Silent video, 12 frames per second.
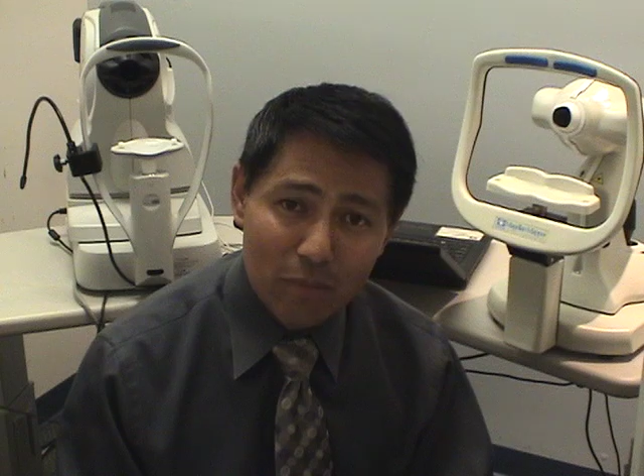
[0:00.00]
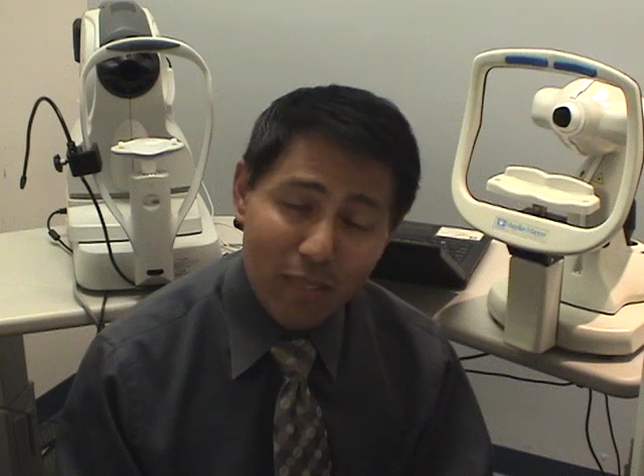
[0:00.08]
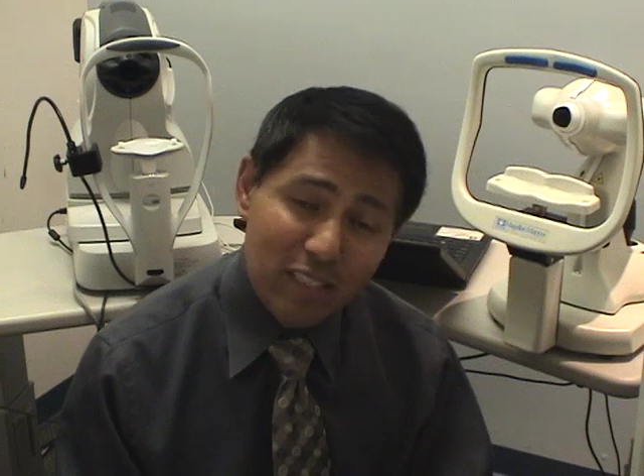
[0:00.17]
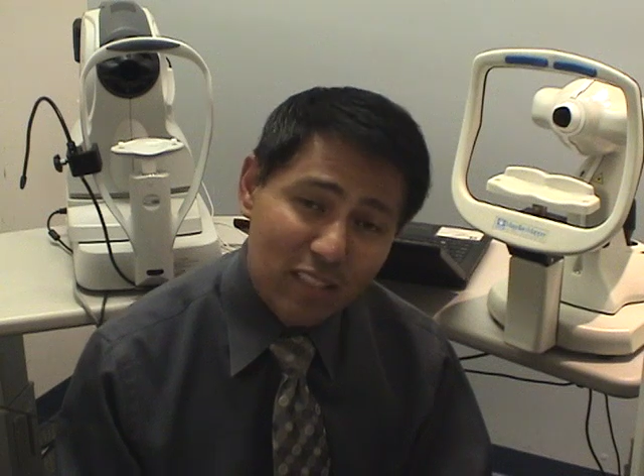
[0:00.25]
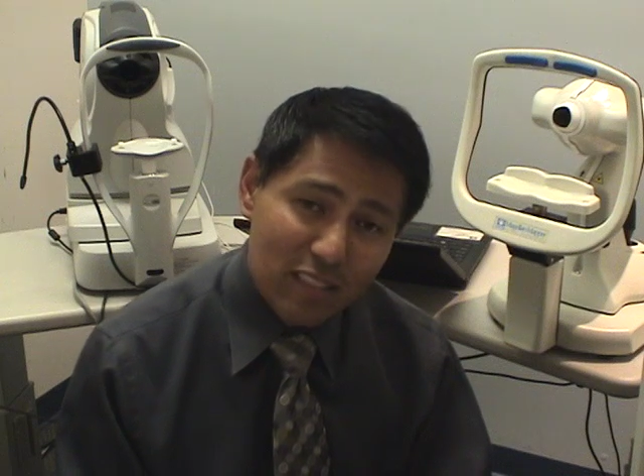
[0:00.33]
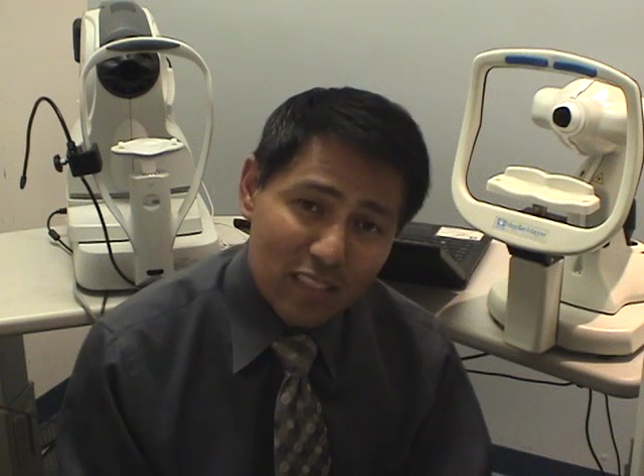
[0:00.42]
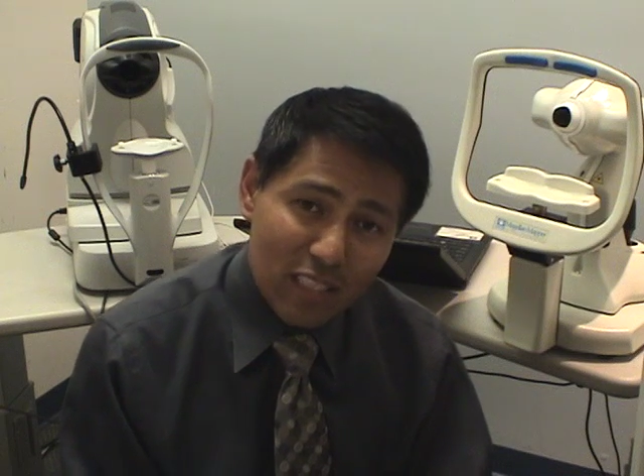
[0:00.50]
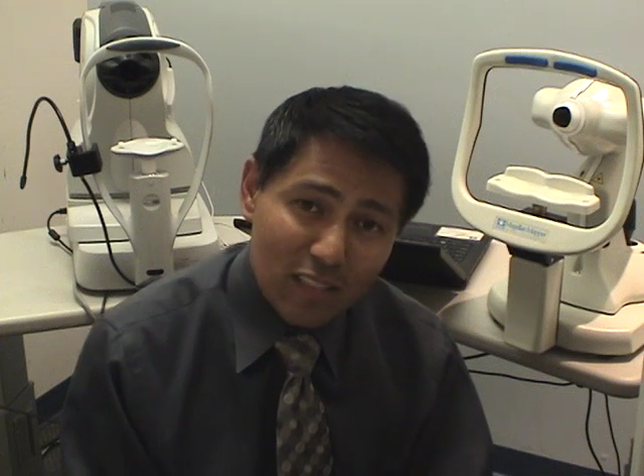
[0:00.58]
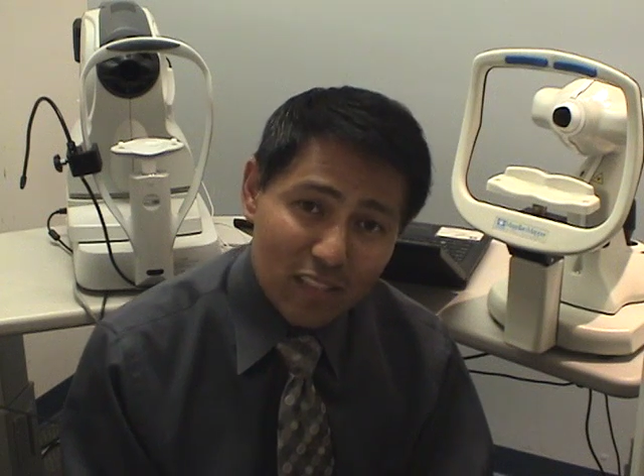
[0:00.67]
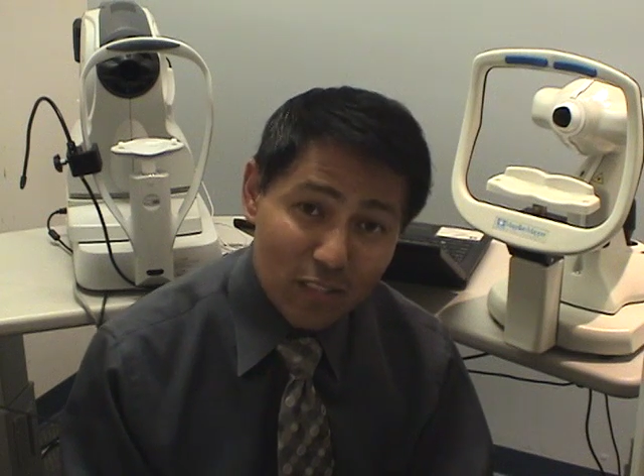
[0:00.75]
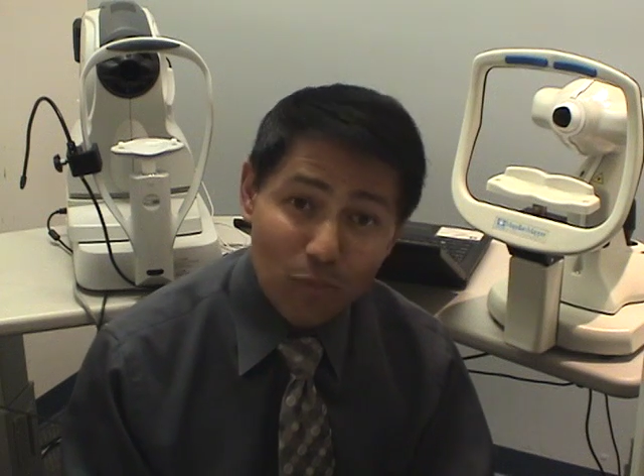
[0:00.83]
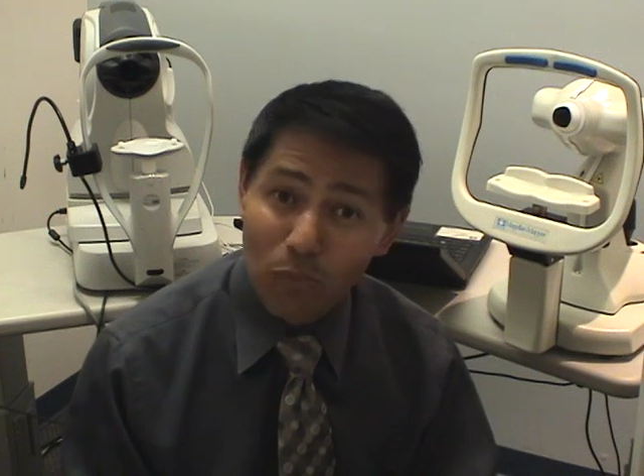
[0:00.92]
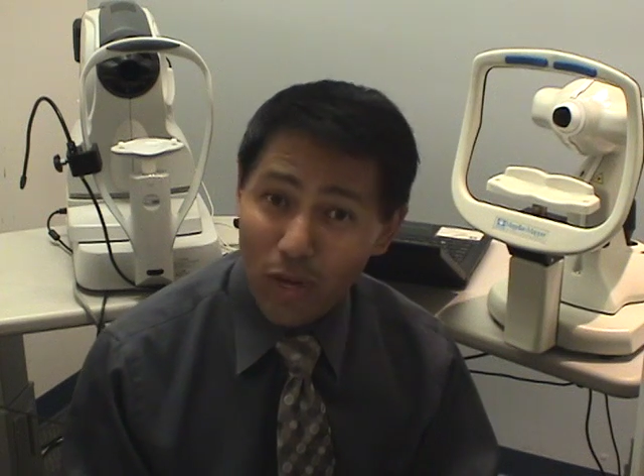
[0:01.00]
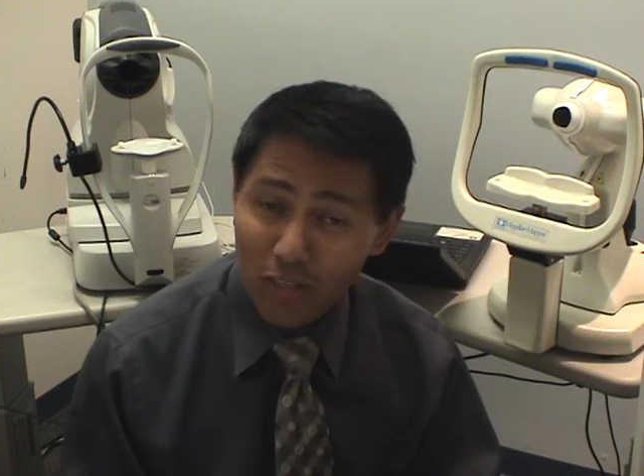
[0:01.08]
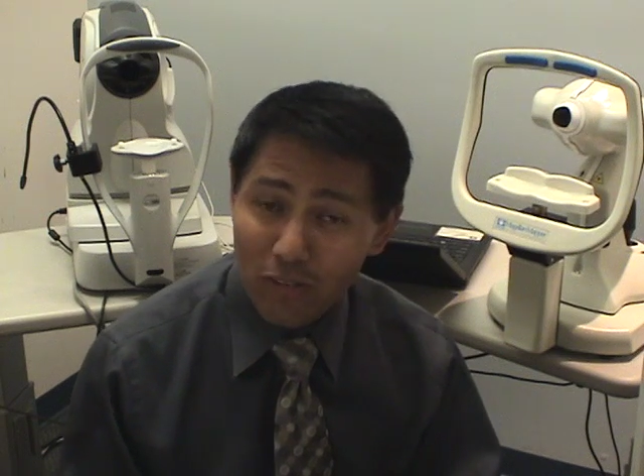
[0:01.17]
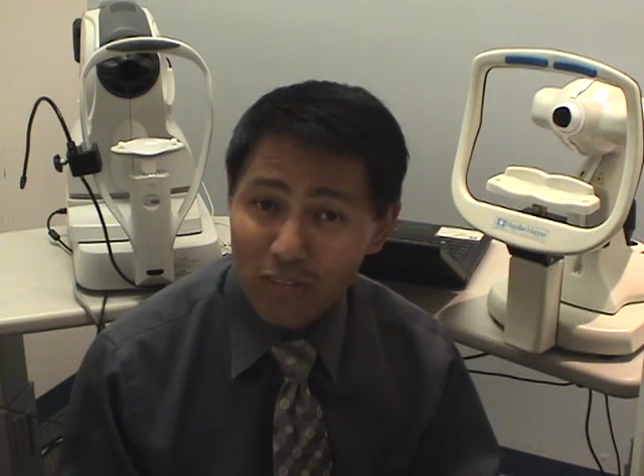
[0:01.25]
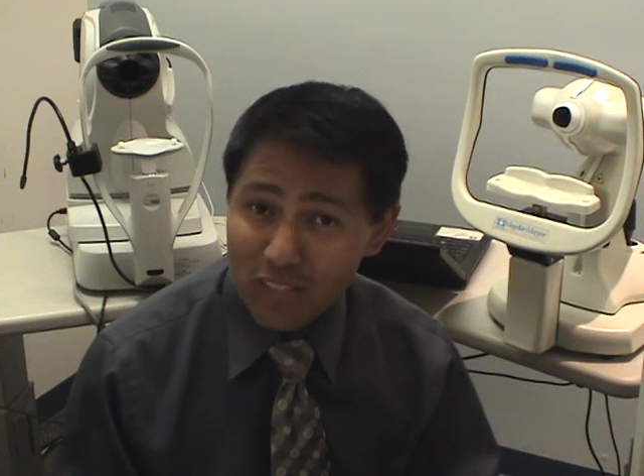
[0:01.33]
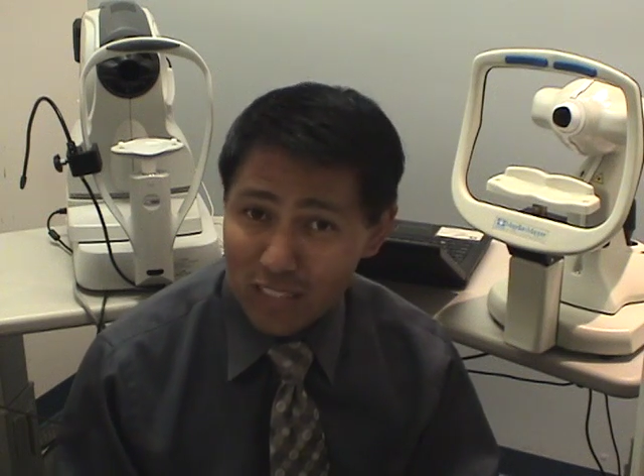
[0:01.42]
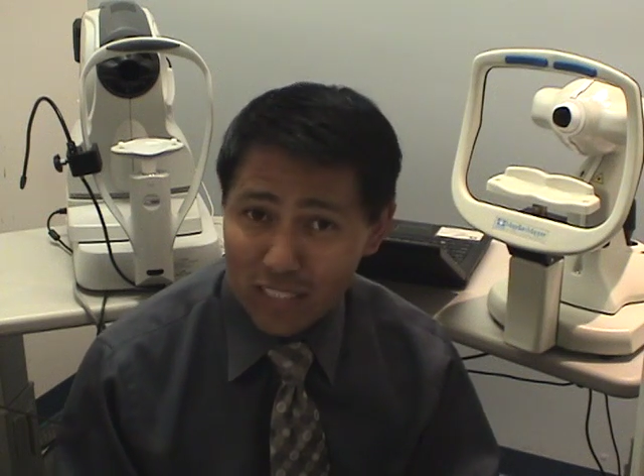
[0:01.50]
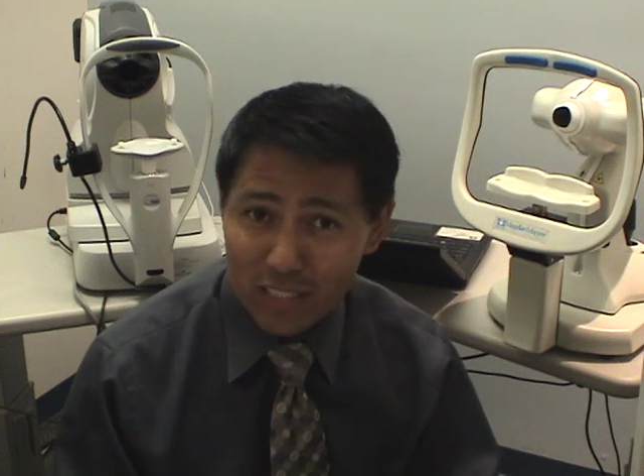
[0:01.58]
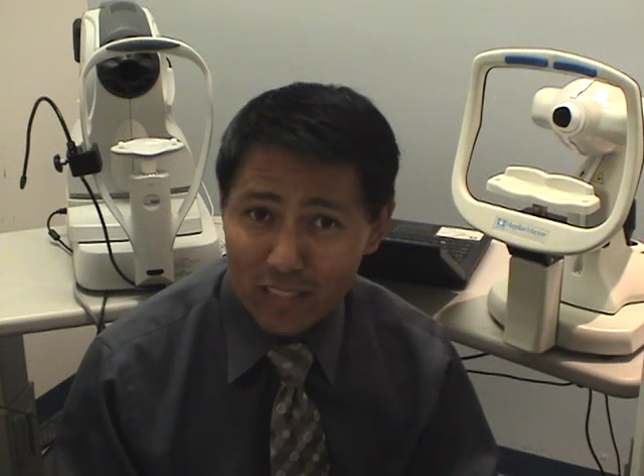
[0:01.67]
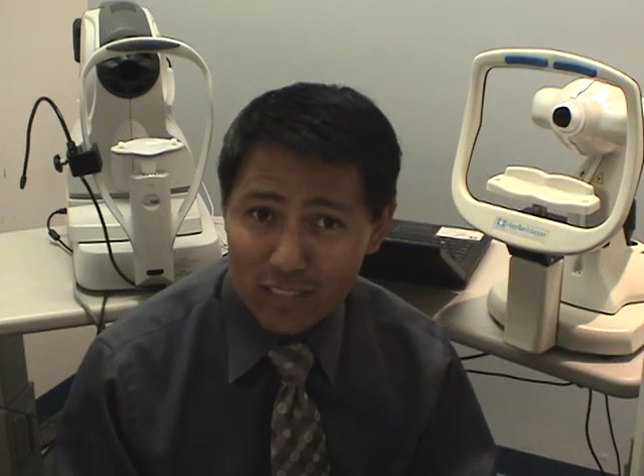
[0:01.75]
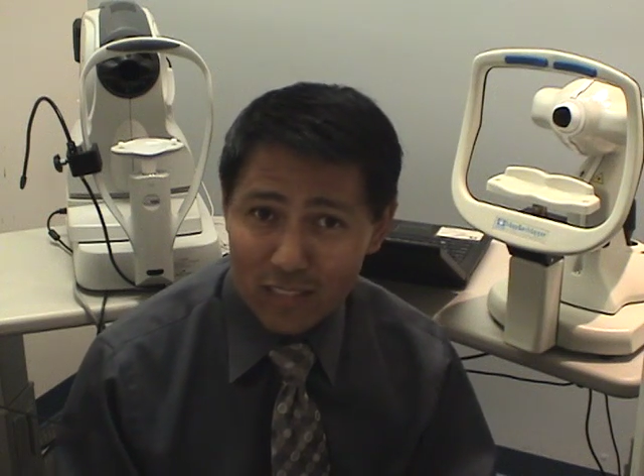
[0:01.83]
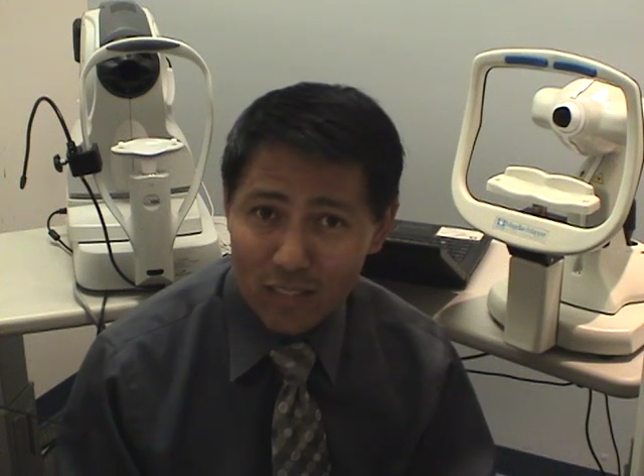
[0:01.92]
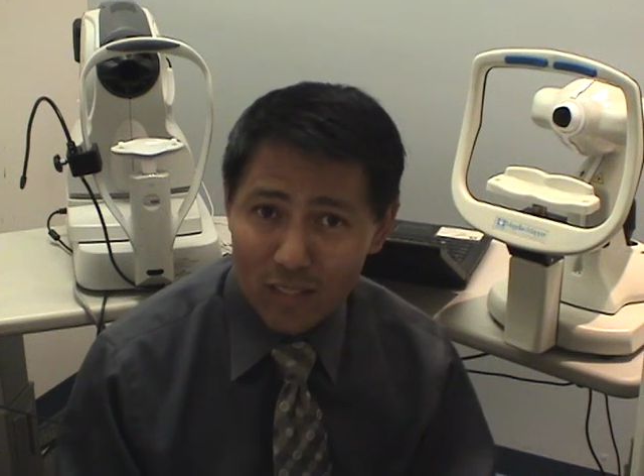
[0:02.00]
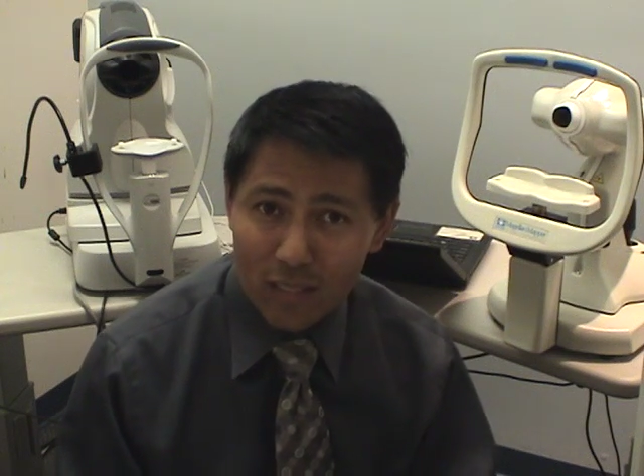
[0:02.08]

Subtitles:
to basically tell us why you're visiting us.